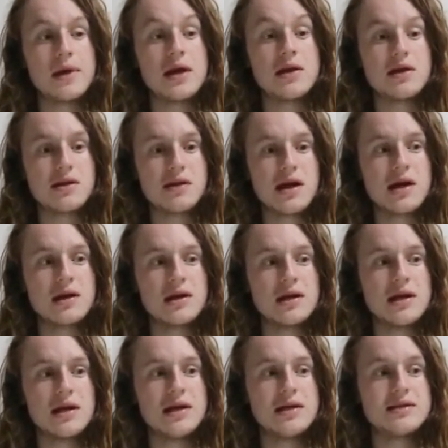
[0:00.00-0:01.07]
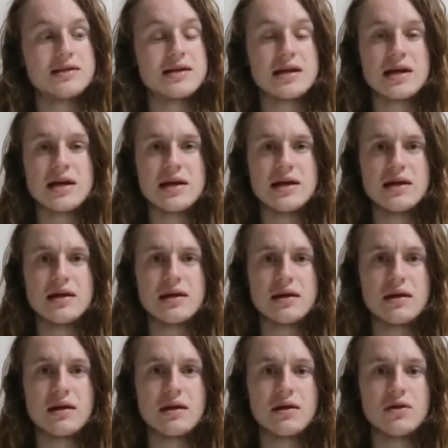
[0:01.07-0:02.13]
And sadly, today,
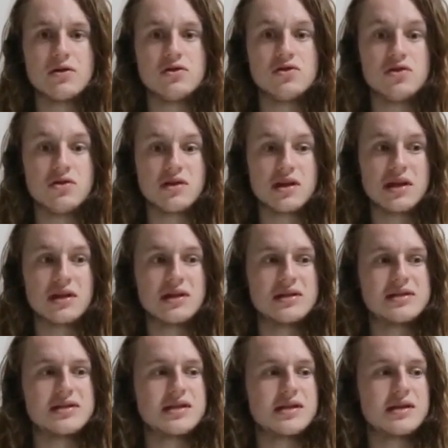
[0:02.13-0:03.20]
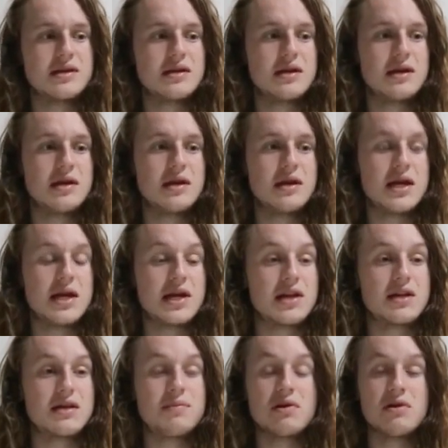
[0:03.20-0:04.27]
New Zealand
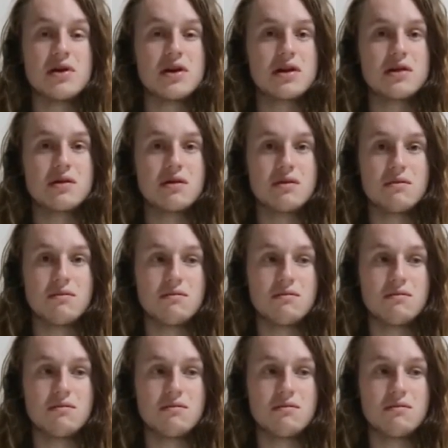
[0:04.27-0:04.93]
experienced,